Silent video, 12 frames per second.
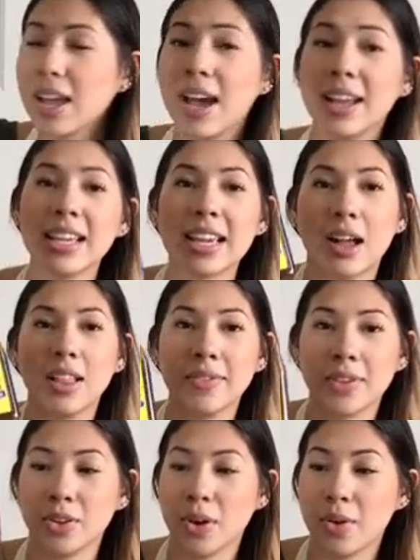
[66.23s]
Honey, all
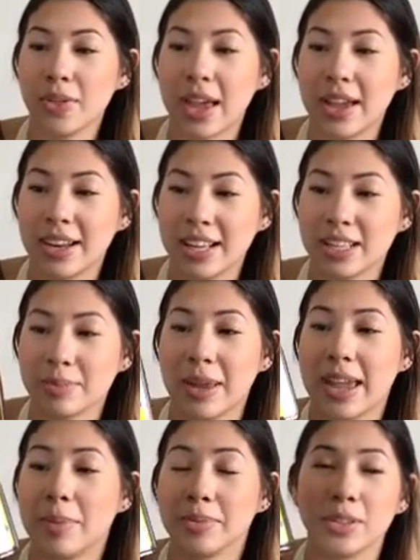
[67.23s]
of you know that honey is my
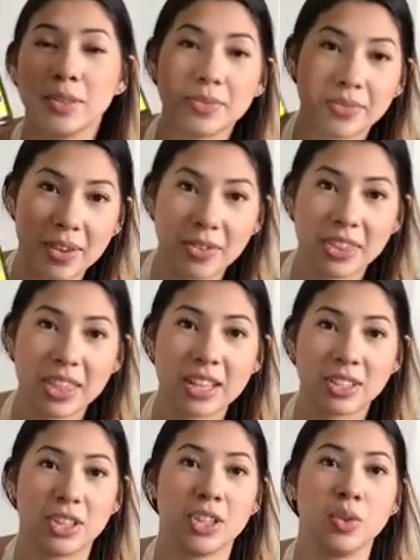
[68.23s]
absolute favorite
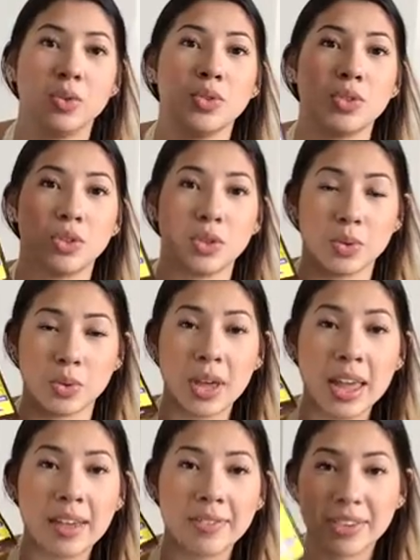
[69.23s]
thing to use to
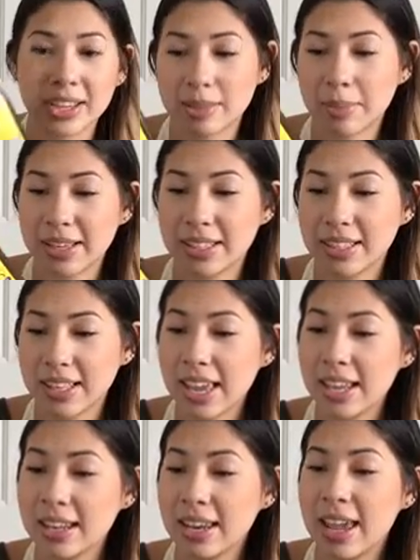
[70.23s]
fix my
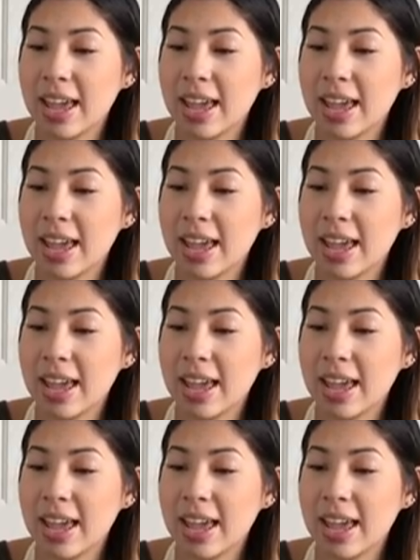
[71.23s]
skin.